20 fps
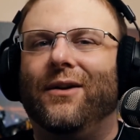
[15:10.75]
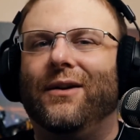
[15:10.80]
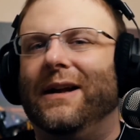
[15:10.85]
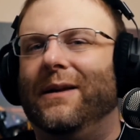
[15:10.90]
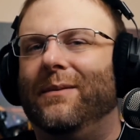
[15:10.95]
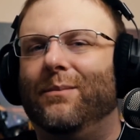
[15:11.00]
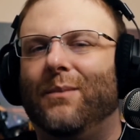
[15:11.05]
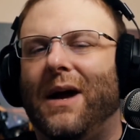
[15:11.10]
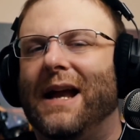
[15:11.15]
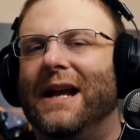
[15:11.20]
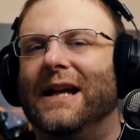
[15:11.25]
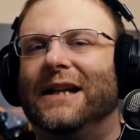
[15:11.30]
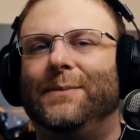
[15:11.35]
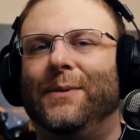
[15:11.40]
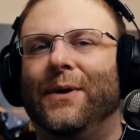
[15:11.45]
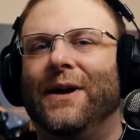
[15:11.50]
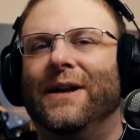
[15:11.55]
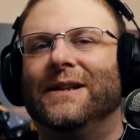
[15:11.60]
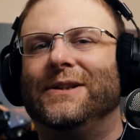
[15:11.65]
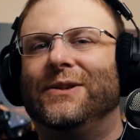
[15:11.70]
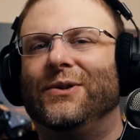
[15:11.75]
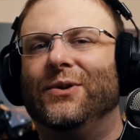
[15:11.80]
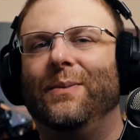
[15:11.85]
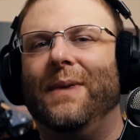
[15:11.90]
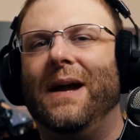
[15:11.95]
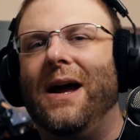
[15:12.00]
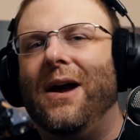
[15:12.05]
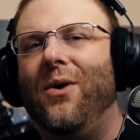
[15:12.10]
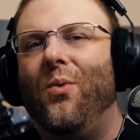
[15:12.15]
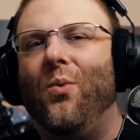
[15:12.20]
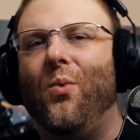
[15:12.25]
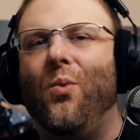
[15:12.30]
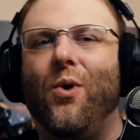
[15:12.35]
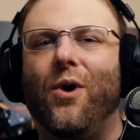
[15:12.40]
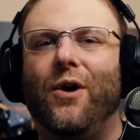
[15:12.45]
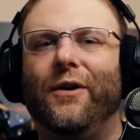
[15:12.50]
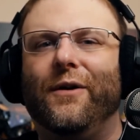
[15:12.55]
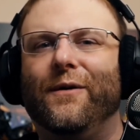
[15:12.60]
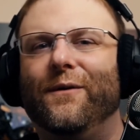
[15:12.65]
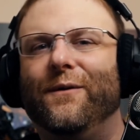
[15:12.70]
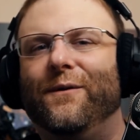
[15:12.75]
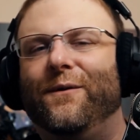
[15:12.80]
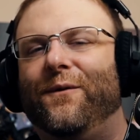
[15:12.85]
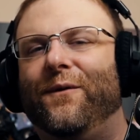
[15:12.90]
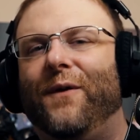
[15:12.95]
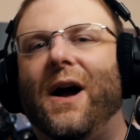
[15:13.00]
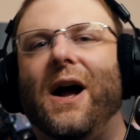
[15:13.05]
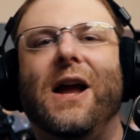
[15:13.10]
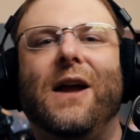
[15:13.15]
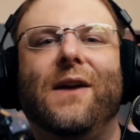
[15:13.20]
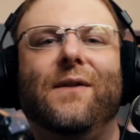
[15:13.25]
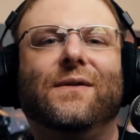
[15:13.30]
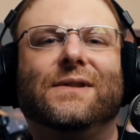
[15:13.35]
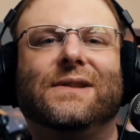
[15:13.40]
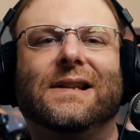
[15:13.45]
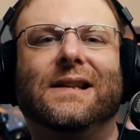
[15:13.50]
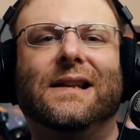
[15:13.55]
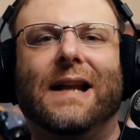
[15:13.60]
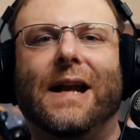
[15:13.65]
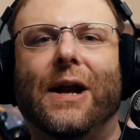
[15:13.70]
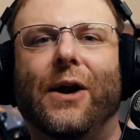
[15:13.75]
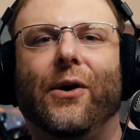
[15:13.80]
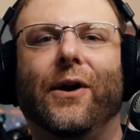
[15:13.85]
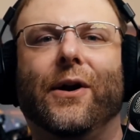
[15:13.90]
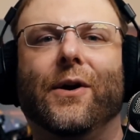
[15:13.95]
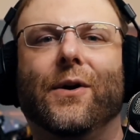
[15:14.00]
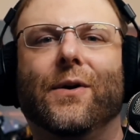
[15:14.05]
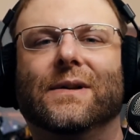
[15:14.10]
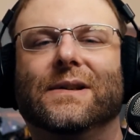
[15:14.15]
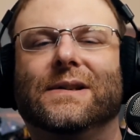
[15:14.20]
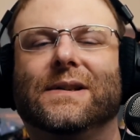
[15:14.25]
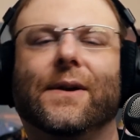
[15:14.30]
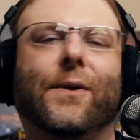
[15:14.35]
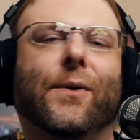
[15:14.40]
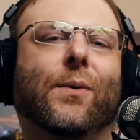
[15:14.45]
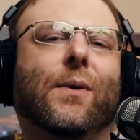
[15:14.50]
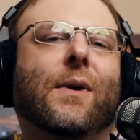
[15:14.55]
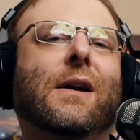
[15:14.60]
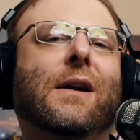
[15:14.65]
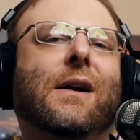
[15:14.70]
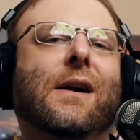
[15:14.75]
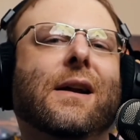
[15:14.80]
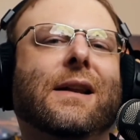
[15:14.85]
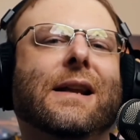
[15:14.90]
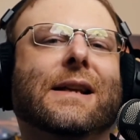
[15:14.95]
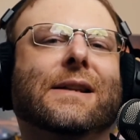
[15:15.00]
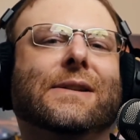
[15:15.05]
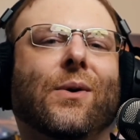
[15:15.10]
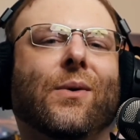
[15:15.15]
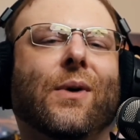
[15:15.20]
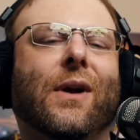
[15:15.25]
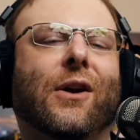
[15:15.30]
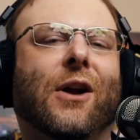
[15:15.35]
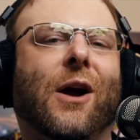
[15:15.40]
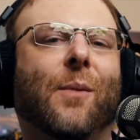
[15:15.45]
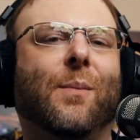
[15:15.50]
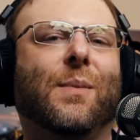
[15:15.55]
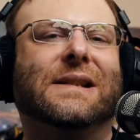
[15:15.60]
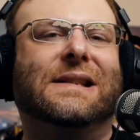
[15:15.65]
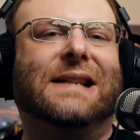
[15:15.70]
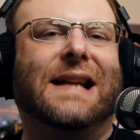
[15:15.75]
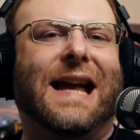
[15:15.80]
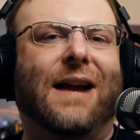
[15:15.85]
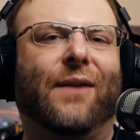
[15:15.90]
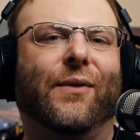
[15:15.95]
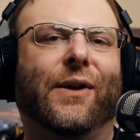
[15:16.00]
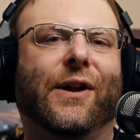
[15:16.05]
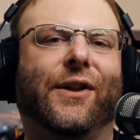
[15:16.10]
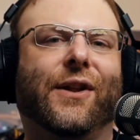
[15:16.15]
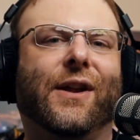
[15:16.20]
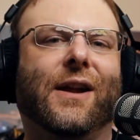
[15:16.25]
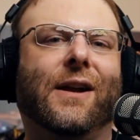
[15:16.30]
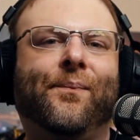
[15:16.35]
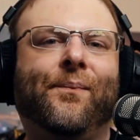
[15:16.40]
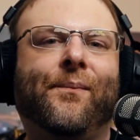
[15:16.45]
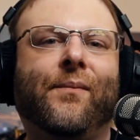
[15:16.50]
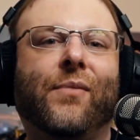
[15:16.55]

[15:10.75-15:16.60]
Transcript: in my experience, to about 1 of 5 scenarios, though these don't encompass everything.